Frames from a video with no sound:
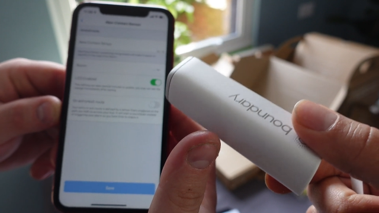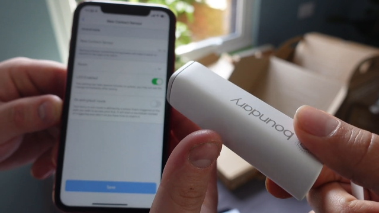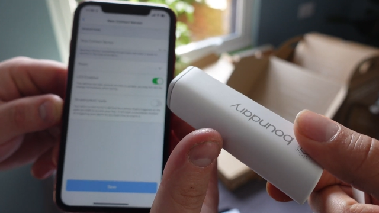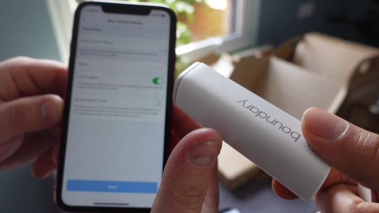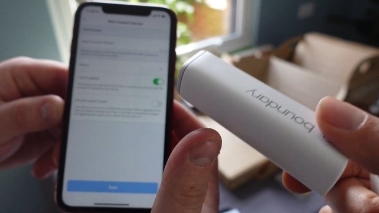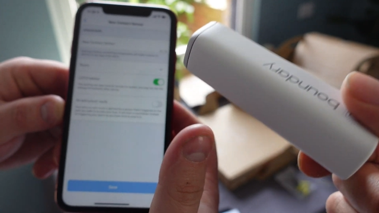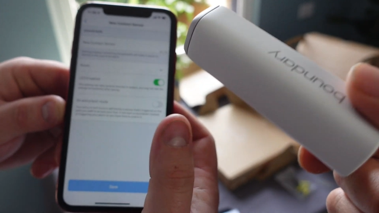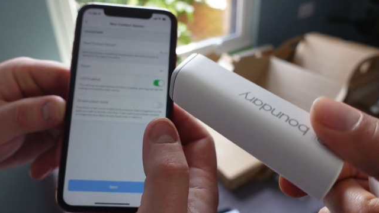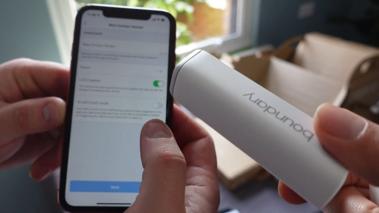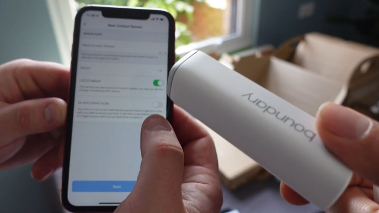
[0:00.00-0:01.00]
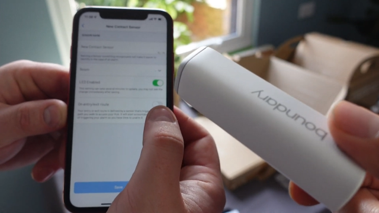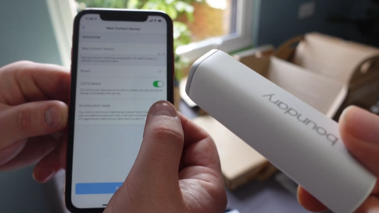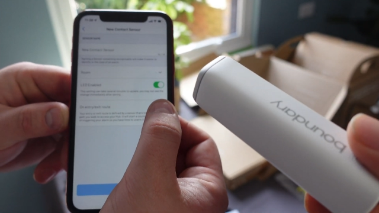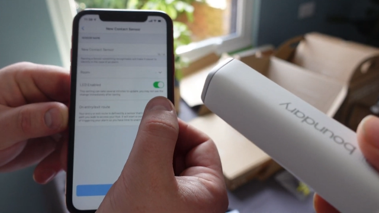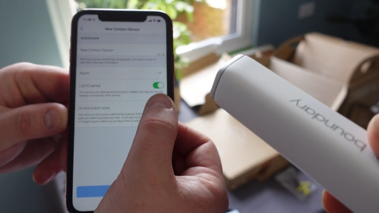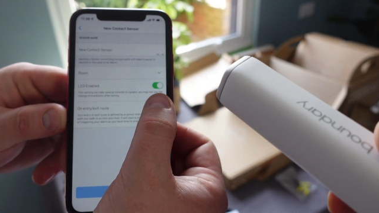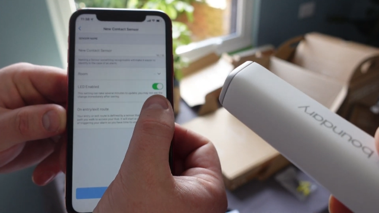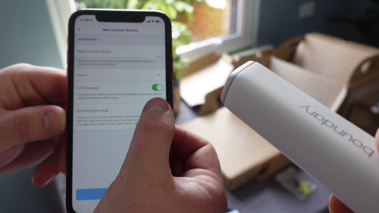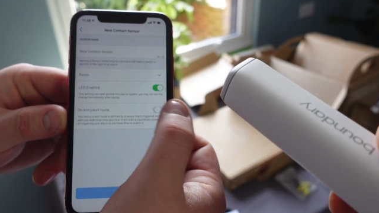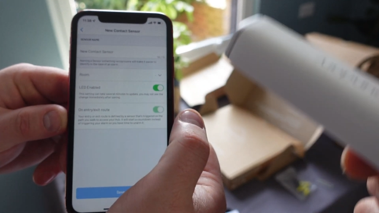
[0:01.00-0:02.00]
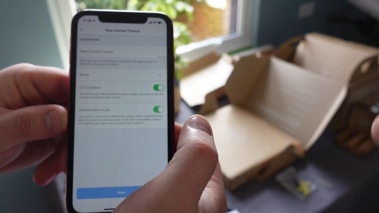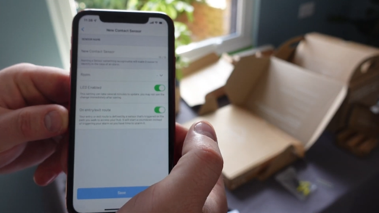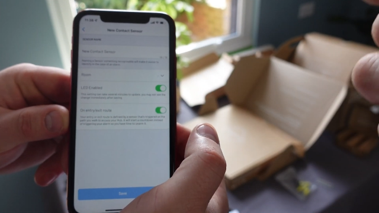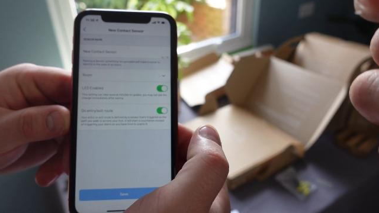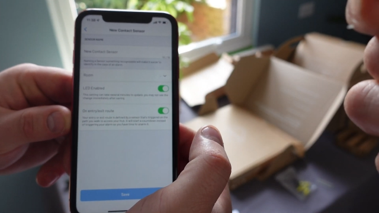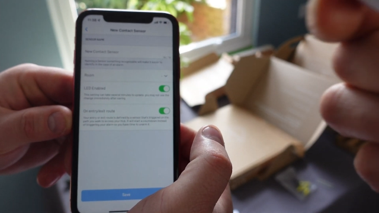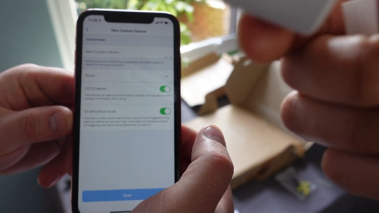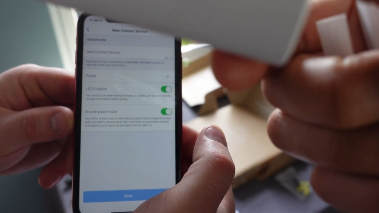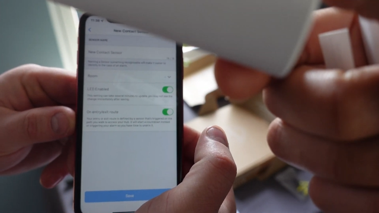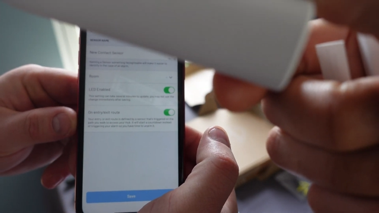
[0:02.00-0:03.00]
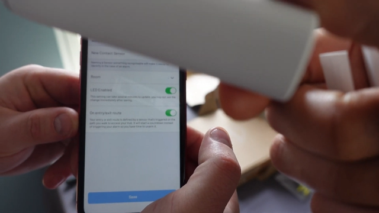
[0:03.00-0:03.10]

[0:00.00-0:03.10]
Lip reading: (no speaker visible)